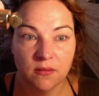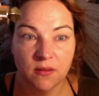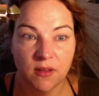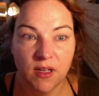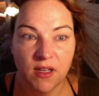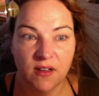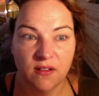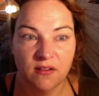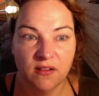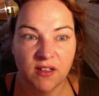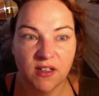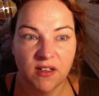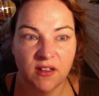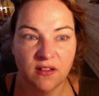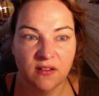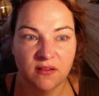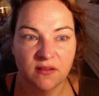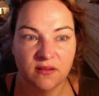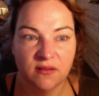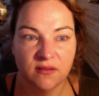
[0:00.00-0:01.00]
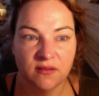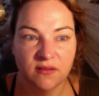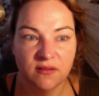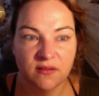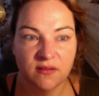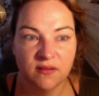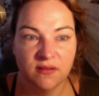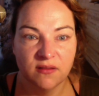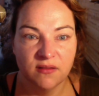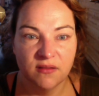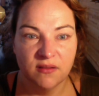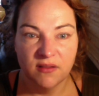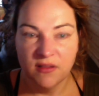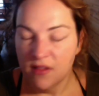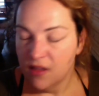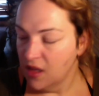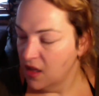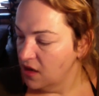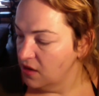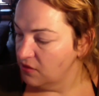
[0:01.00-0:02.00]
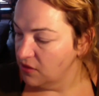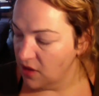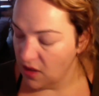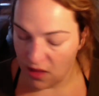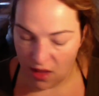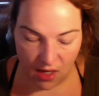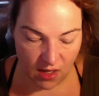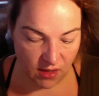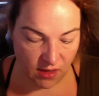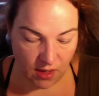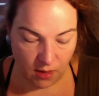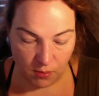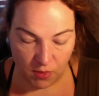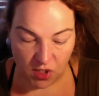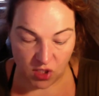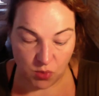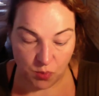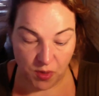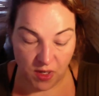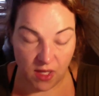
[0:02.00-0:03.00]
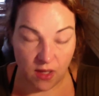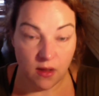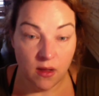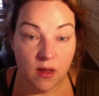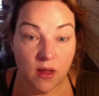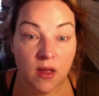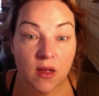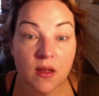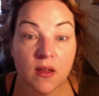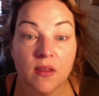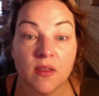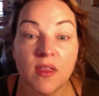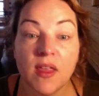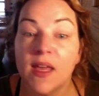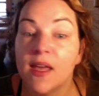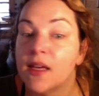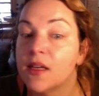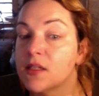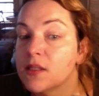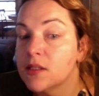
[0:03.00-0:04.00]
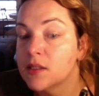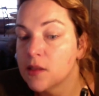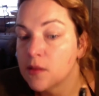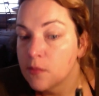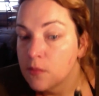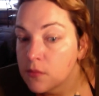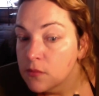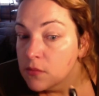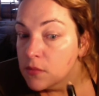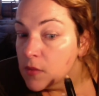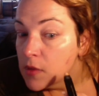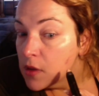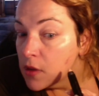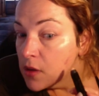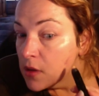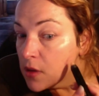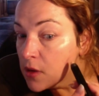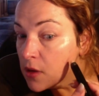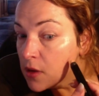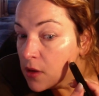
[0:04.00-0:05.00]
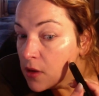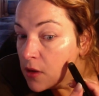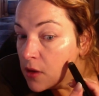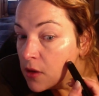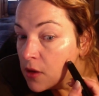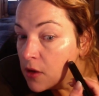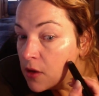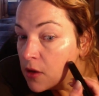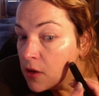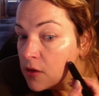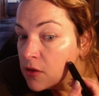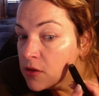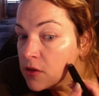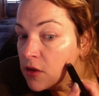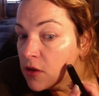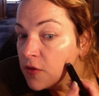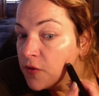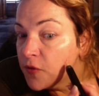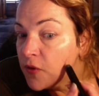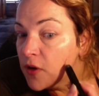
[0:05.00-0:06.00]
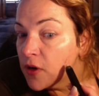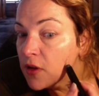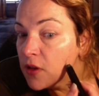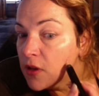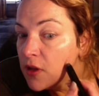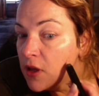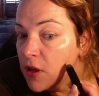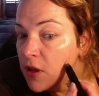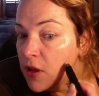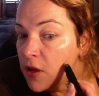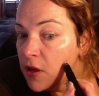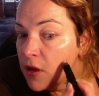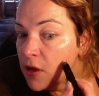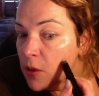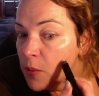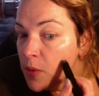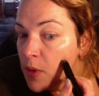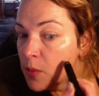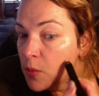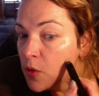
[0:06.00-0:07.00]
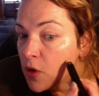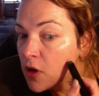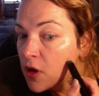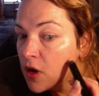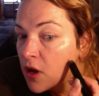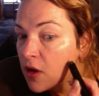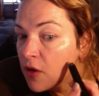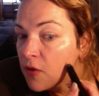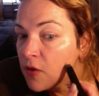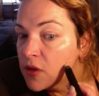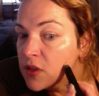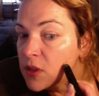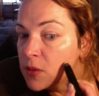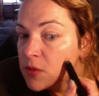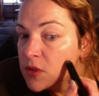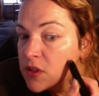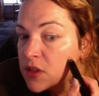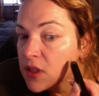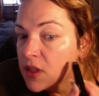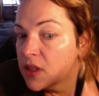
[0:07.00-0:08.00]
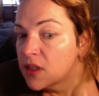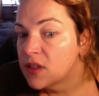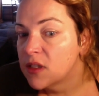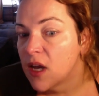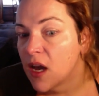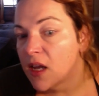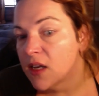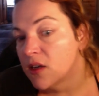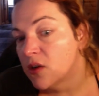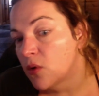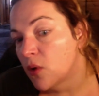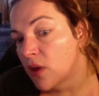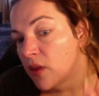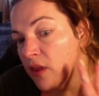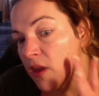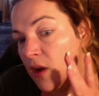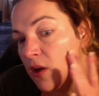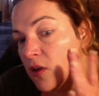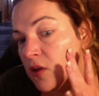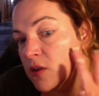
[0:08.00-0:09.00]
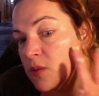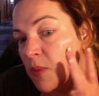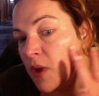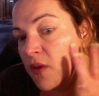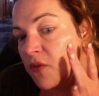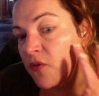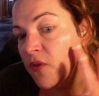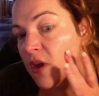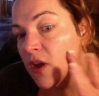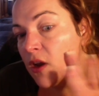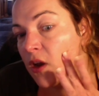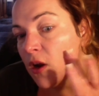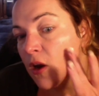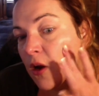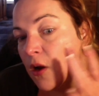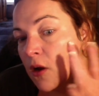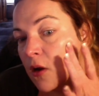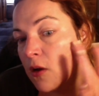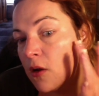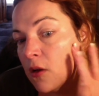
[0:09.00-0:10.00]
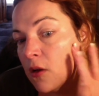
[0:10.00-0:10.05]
I don't know. I don't really like it that much. But this is good for a little bit more coverage. I'm just going to dot it on there, use my finger